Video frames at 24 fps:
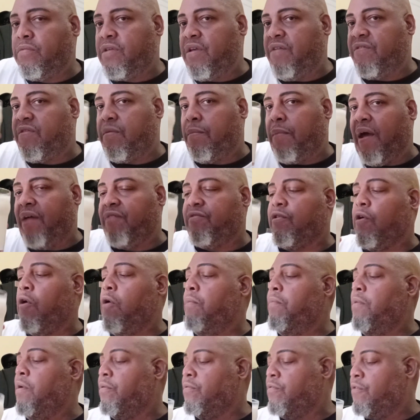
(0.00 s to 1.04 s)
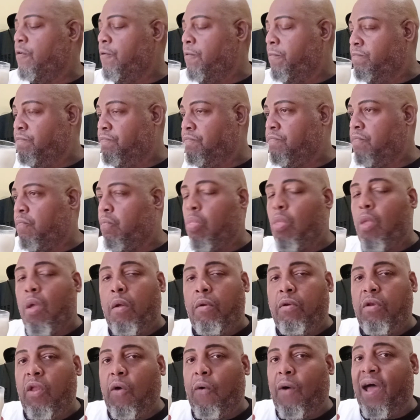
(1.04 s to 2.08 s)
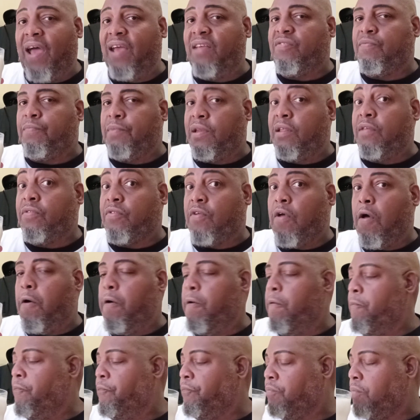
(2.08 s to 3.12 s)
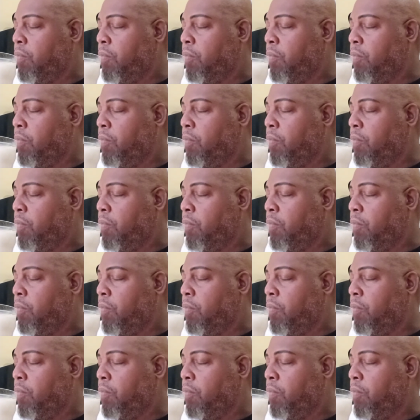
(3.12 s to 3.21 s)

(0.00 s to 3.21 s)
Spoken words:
that's some ice cold milk too. No ice, but it's cold.